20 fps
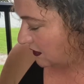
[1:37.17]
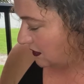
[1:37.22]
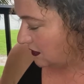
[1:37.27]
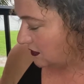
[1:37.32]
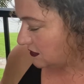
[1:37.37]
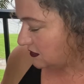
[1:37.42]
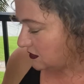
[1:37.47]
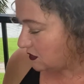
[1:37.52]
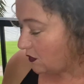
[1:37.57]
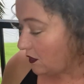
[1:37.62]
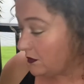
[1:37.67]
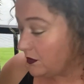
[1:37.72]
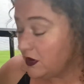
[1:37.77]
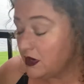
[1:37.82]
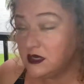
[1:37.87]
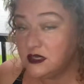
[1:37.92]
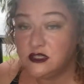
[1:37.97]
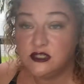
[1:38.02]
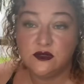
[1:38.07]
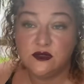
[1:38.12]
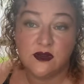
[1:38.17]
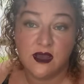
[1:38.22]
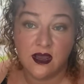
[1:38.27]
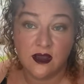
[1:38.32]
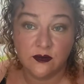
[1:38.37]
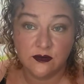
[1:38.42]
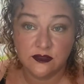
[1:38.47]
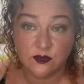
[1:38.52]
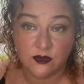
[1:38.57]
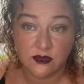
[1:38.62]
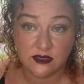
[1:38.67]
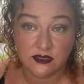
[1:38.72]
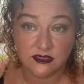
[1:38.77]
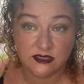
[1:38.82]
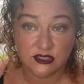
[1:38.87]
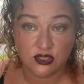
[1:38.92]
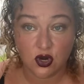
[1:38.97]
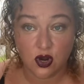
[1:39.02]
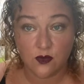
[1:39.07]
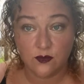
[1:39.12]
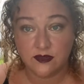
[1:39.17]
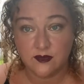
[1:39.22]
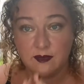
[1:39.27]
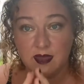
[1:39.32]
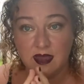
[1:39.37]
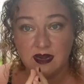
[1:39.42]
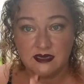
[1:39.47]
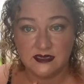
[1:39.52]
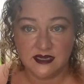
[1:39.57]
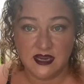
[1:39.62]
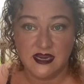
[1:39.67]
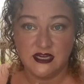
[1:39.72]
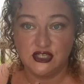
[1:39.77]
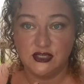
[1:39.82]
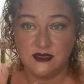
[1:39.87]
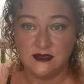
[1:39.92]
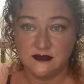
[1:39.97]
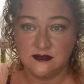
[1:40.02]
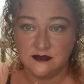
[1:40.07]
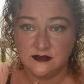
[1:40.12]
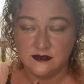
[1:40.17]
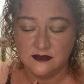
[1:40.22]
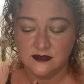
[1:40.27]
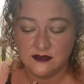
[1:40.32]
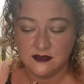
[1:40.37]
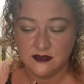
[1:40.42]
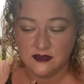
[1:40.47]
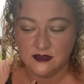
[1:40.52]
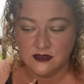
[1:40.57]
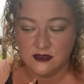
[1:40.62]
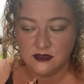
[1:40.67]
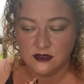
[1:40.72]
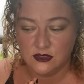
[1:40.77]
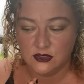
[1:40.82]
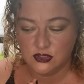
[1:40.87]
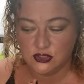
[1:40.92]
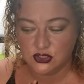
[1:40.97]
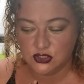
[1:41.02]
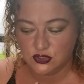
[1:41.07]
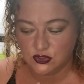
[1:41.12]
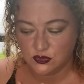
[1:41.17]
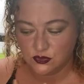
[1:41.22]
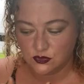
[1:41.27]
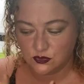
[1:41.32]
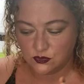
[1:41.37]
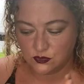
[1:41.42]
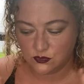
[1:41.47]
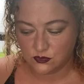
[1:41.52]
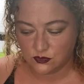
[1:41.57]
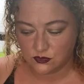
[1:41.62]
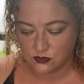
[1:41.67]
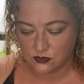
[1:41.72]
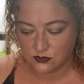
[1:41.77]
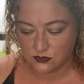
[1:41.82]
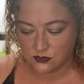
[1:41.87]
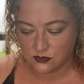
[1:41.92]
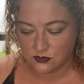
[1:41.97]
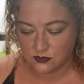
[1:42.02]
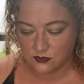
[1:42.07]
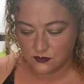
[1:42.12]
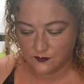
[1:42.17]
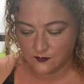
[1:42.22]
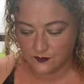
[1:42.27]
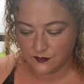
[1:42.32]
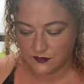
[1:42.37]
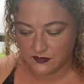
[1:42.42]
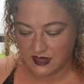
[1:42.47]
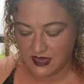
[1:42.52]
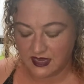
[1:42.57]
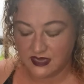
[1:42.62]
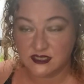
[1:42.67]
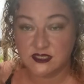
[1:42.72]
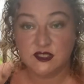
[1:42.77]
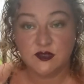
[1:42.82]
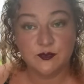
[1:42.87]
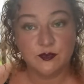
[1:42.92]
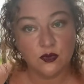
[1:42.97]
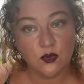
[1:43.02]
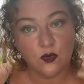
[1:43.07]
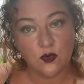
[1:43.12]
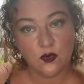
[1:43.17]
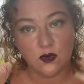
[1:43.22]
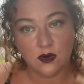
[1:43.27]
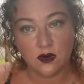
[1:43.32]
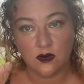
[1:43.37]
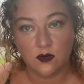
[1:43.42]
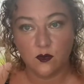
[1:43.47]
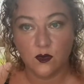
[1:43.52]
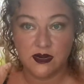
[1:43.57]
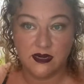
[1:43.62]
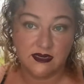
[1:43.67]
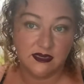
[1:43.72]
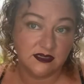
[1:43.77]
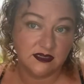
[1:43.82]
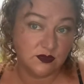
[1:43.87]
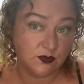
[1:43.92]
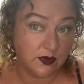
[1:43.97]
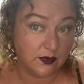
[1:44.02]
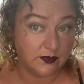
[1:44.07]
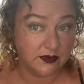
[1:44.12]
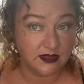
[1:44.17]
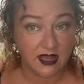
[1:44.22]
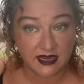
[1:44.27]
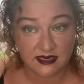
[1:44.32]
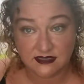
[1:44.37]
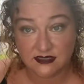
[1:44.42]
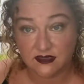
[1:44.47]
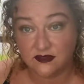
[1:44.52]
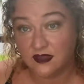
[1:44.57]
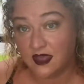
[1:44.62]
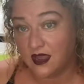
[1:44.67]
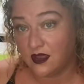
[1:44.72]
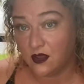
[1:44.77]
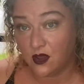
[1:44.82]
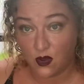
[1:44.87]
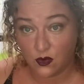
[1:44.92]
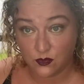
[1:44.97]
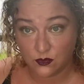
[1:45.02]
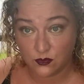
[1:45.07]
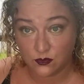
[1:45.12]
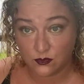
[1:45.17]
So what we're gonna do now is we're gonna start with a meditation to explore what it is we would like to let go.